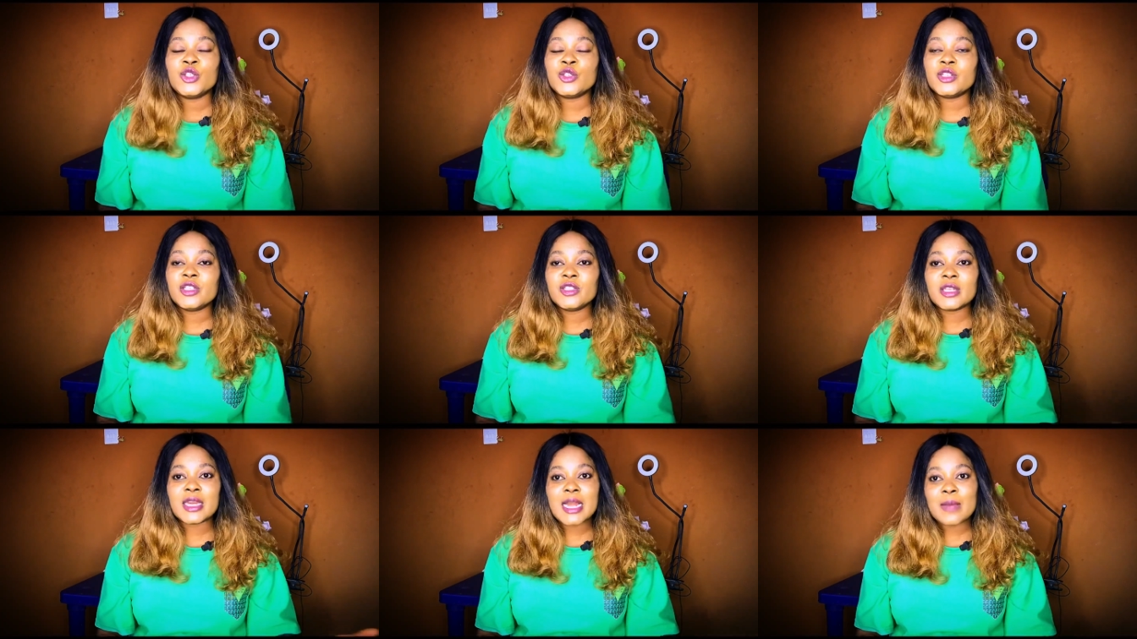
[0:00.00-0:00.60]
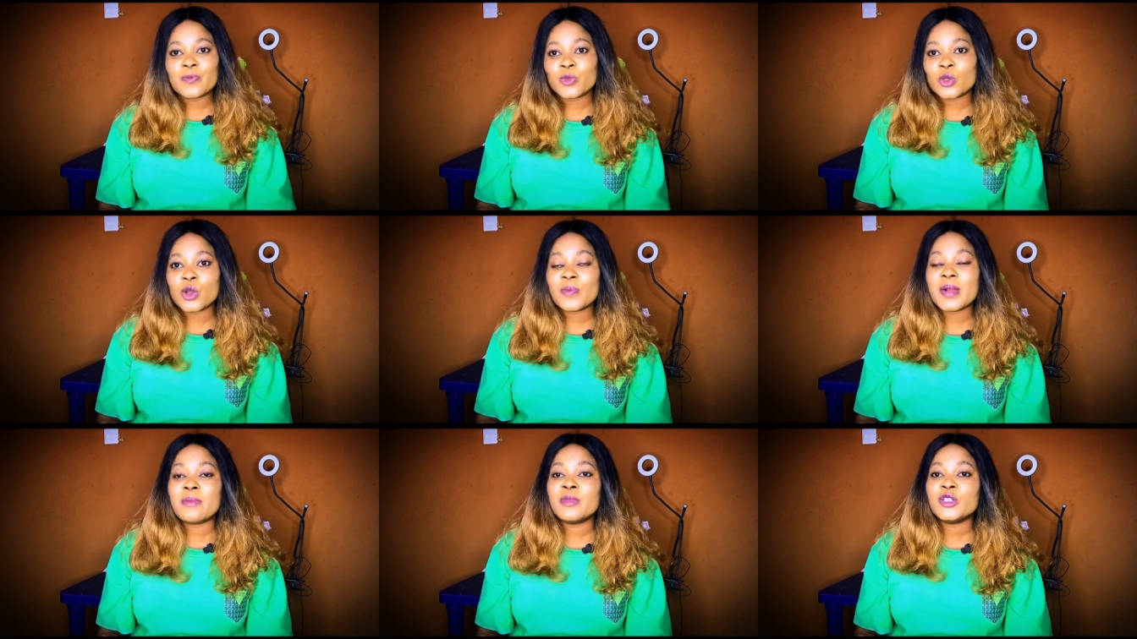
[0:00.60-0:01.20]
You need your
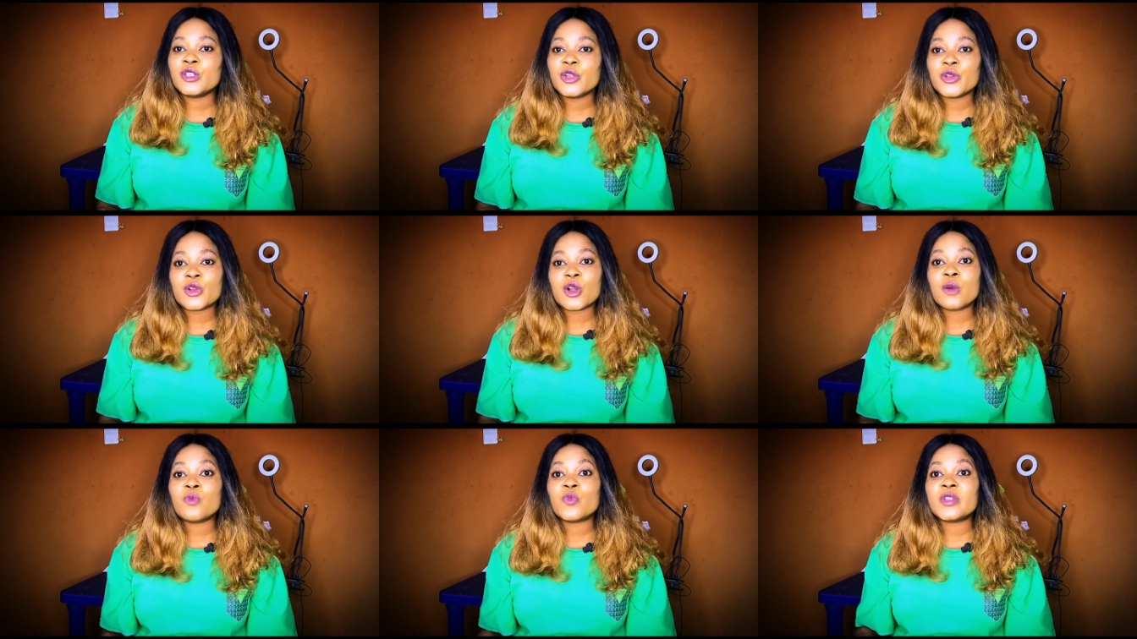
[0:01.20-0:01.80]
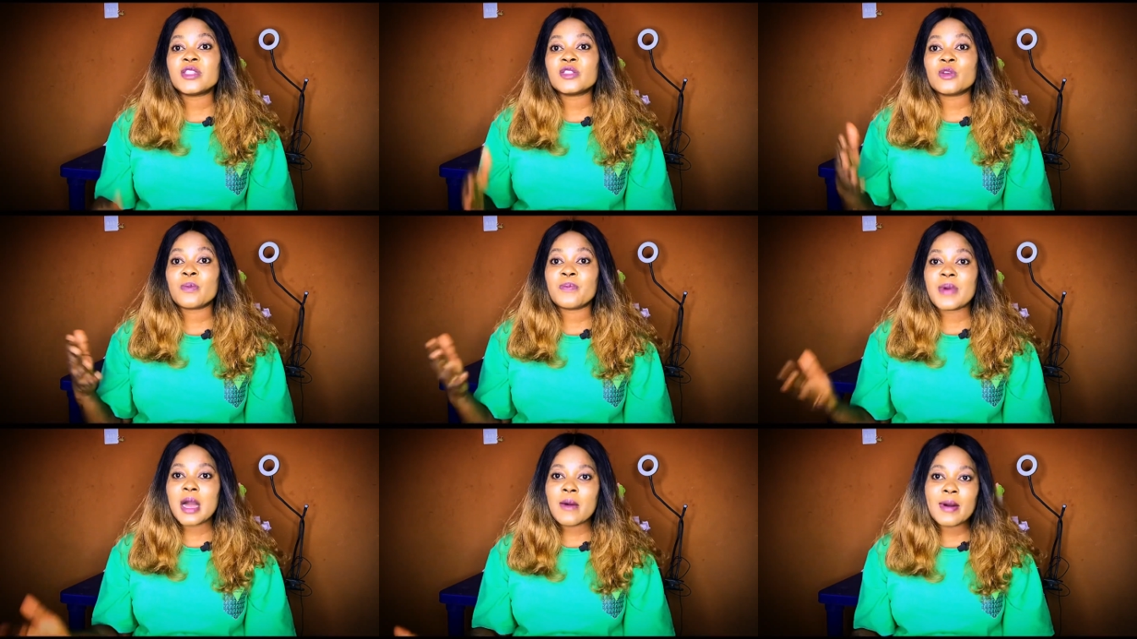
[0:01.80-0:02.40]
laptop, and make sure you come with
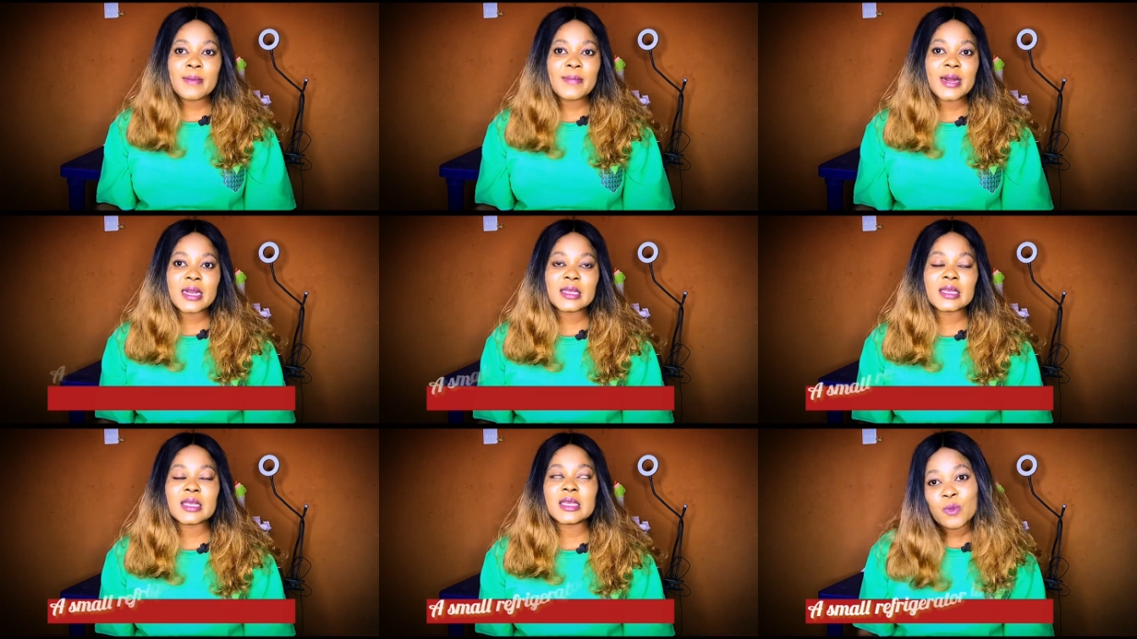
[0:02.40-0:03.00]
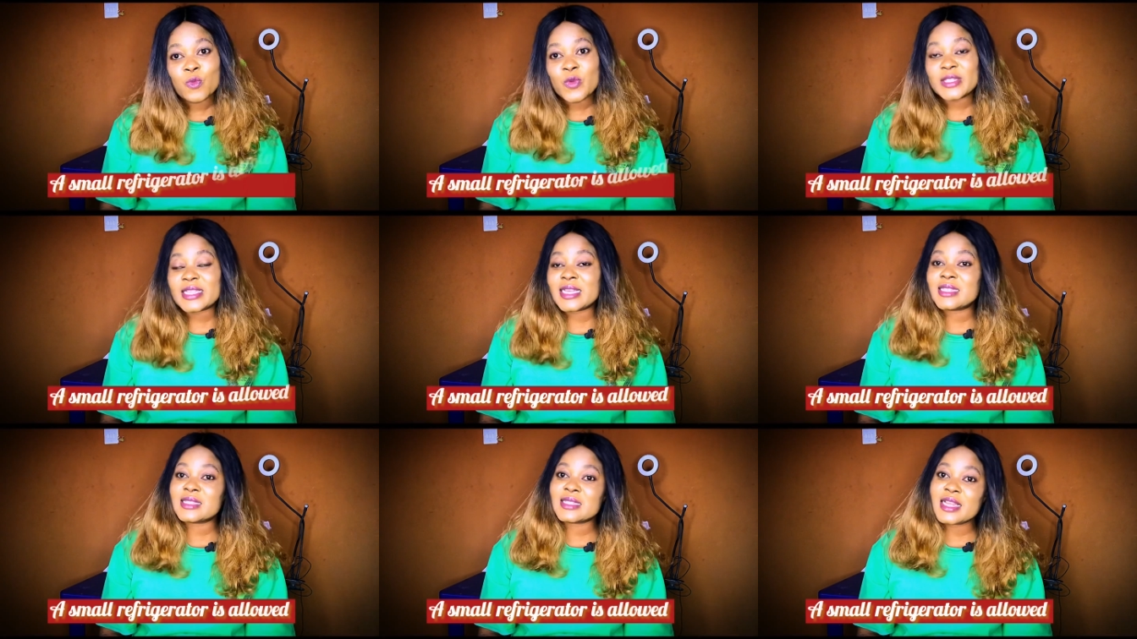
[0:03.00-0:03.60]
your power bank. Come with
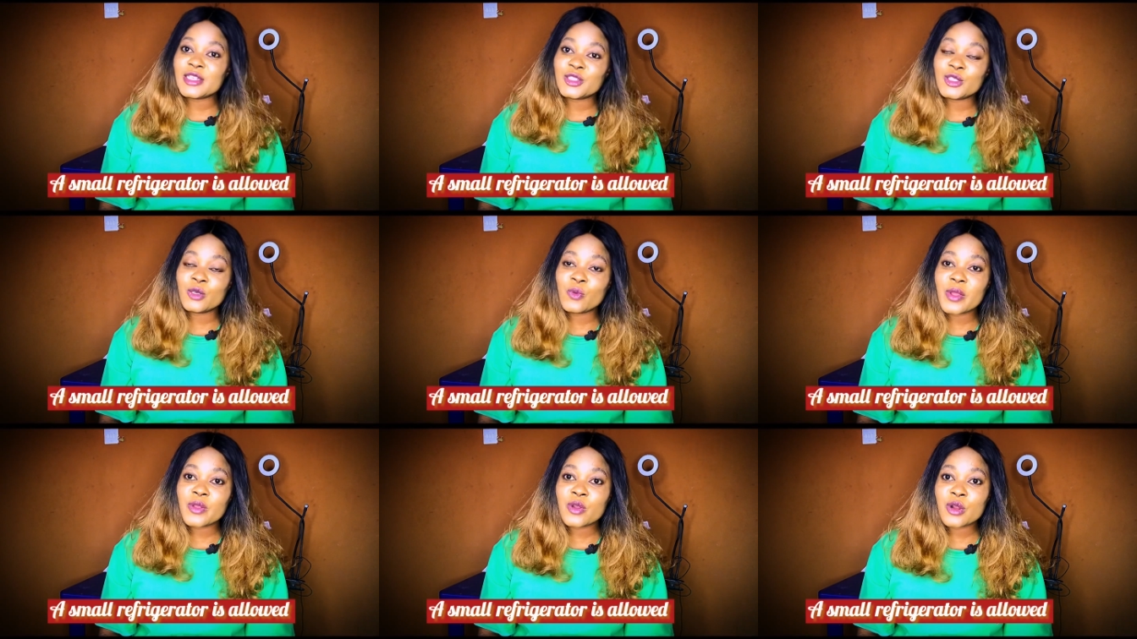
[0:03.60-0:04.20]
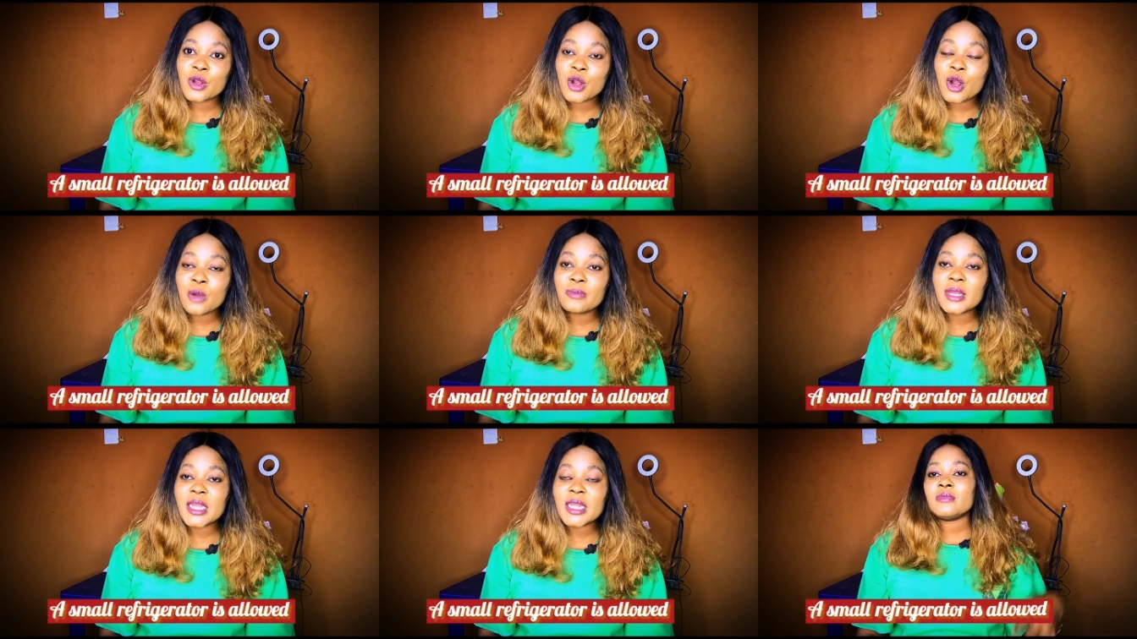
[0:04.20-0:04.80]
extension when you're
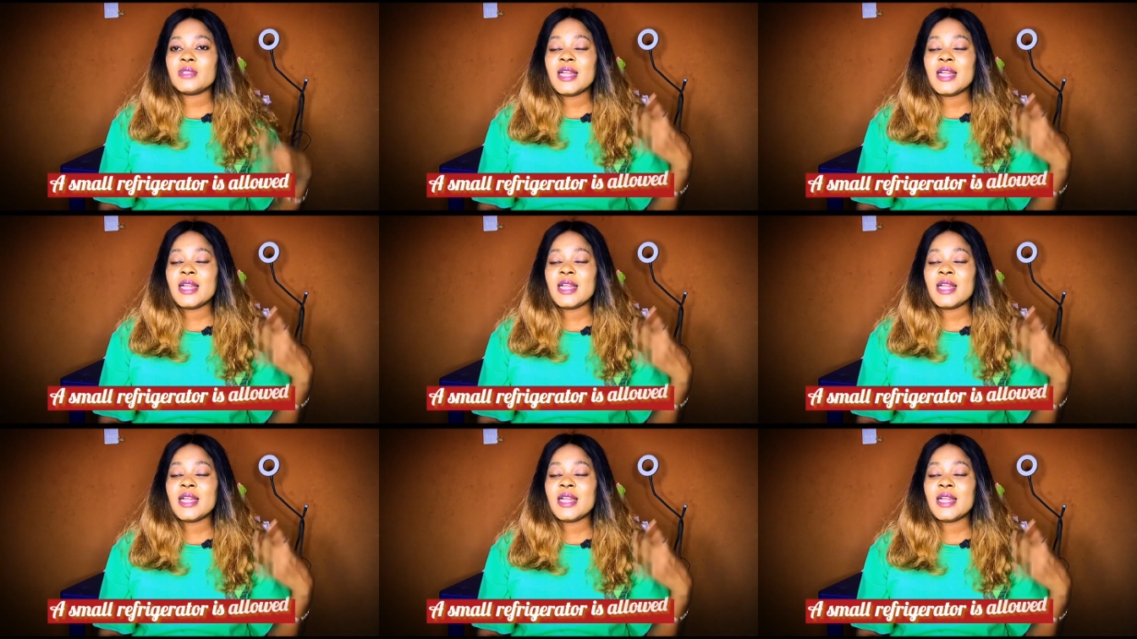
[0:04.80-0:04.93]
coming.